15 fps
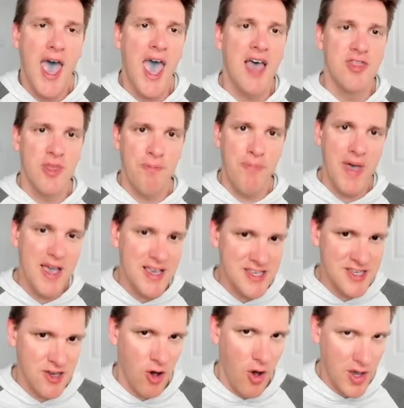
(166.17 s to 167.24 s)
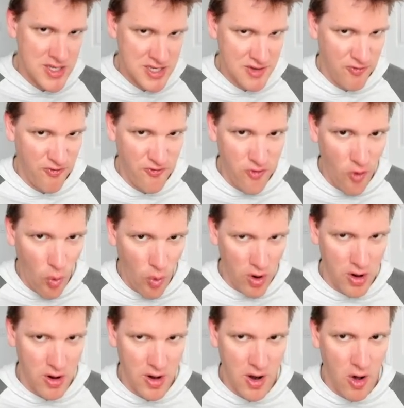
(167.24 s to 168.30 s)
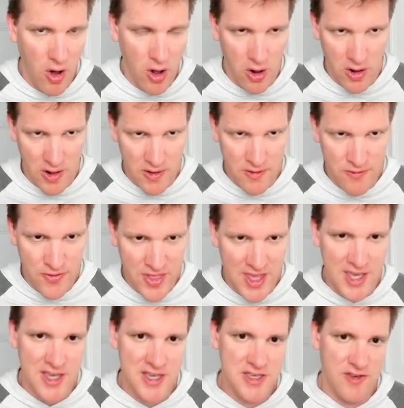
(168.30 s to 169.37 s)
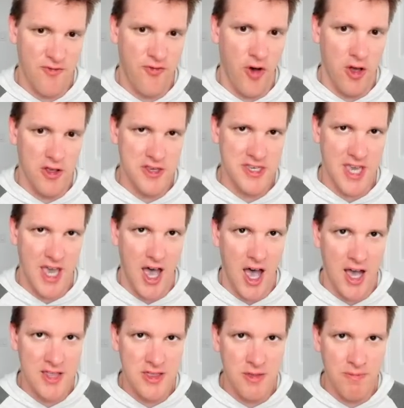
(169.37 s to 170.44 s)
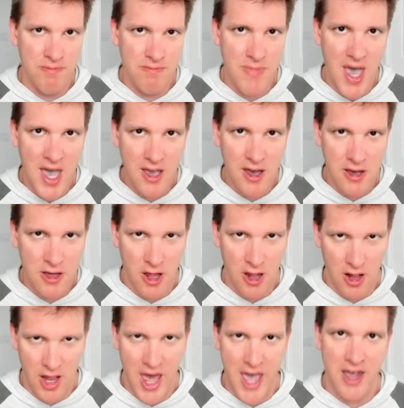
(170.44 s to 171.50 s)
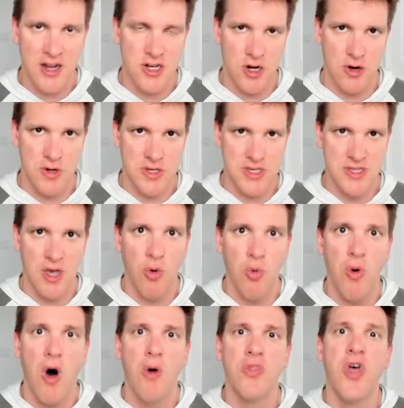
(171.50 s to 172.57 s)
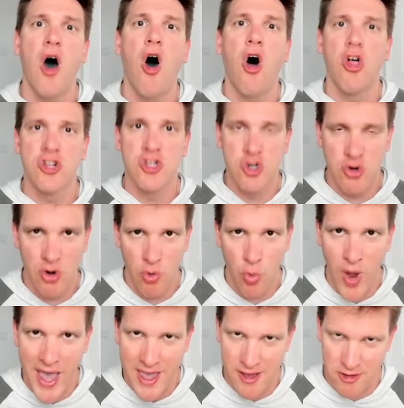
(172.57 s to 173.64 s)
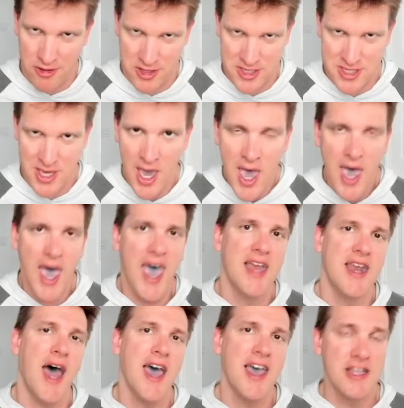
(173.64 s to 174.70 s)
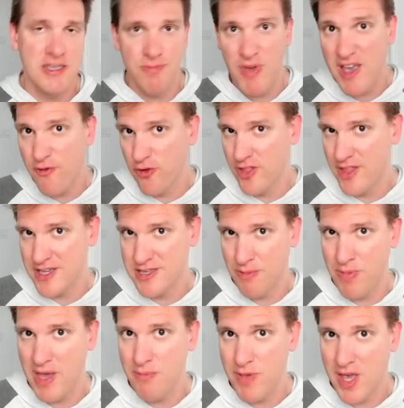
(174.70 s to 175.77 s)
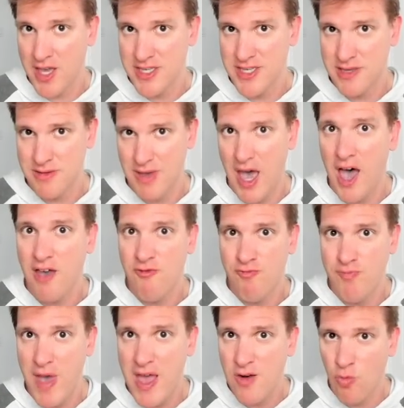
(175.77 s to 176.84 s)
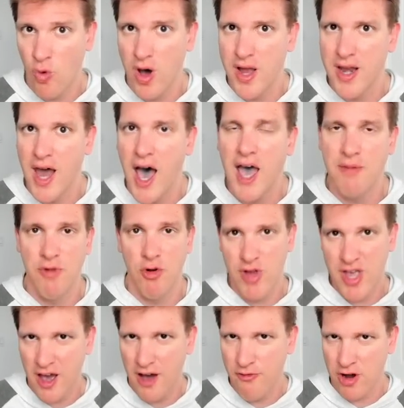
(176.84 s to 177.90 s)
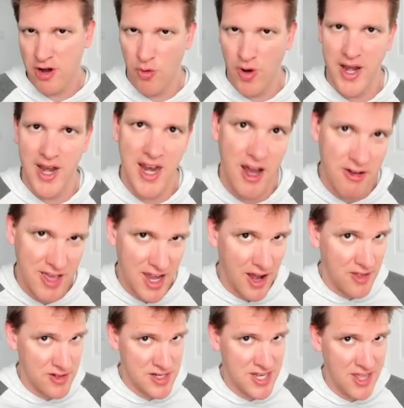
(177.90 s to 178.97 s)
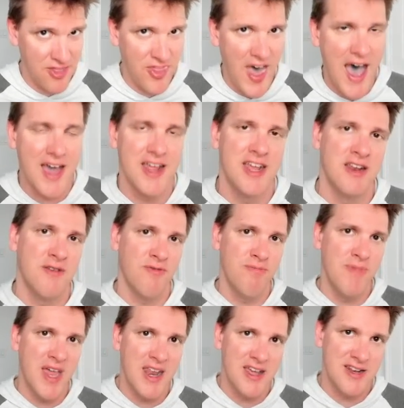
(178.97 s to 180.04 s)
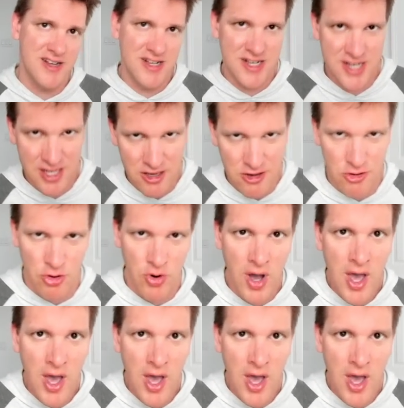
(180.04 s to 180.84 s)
And the biggest cost for all of these falls on the mega collectors, the ultra whales. And I can speak for this a bit because I've been one. I'm a recovering one, and I'll get on to that in a minute too.